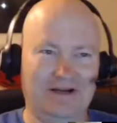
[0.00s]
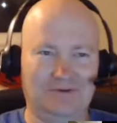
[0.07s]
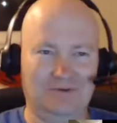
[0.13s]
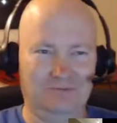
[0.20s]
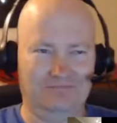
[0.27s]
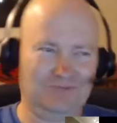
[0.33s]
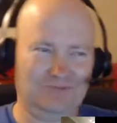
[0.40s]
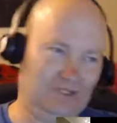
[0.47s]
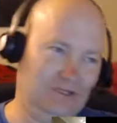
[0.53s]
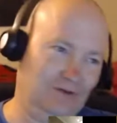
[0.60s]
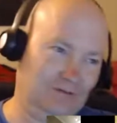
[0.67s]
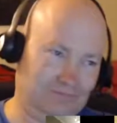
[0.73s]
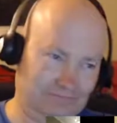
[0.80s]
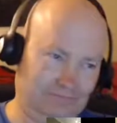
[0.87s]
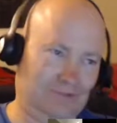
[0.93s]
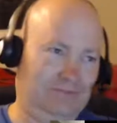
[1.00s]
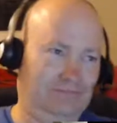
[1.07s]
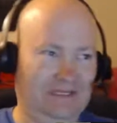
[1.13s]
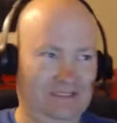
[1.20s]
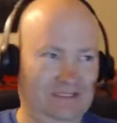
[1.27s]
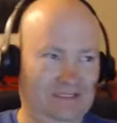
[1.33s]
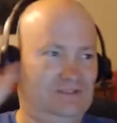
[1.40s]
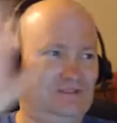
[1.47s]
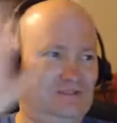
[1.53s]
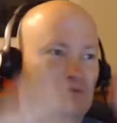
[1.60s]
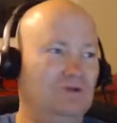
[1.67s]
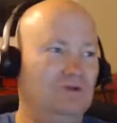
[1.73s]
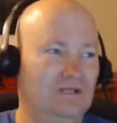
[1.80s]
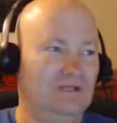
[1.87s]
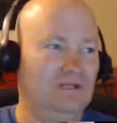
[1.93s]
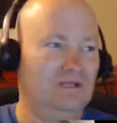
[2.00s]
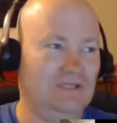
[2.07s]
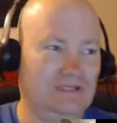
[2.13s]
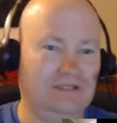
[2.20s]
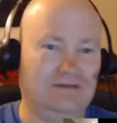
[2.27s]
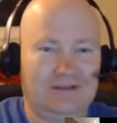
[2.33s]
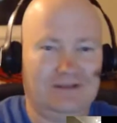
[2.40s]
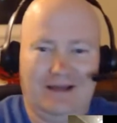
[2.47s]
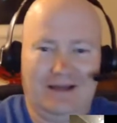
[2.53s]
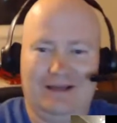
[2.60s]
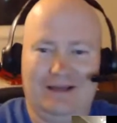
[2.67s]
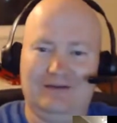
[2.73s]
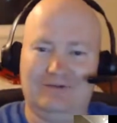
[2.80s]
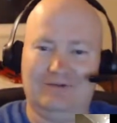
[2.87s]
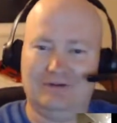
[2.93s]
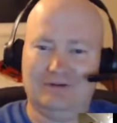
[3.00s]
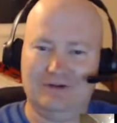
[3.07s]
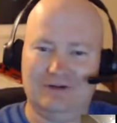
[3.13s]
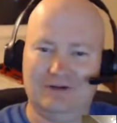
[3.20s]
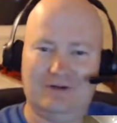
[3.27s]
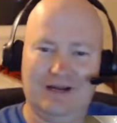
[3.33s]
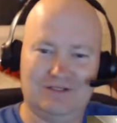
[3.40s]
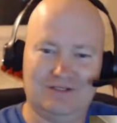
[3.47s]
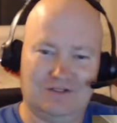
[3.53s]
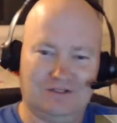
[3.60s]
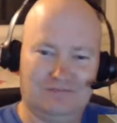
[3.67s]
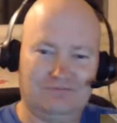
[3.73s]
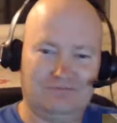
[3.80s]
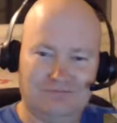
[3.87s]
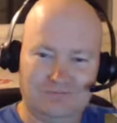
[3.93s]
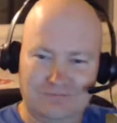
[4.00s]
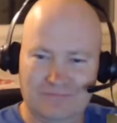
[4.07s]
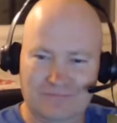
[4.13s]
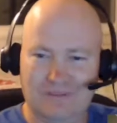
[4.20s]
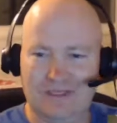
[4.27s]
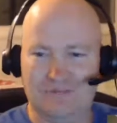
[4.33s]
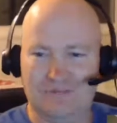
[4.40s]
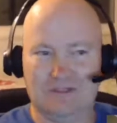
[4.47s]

who still the best community guy ever. Congrats on him